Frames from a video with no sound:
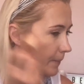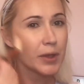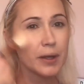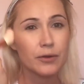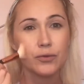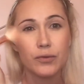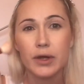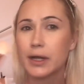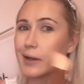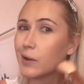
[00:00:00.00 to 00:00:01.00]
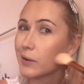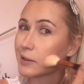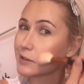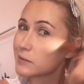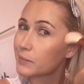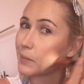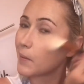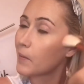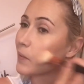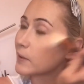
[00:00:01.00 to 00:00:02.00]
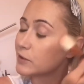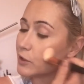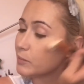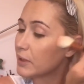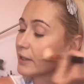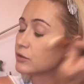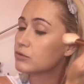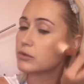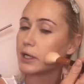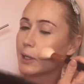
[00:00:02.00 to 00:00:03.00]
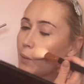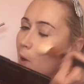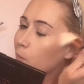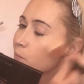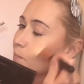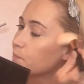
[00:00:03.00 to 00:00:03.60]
Yeah, it's really nice. They do blend really well.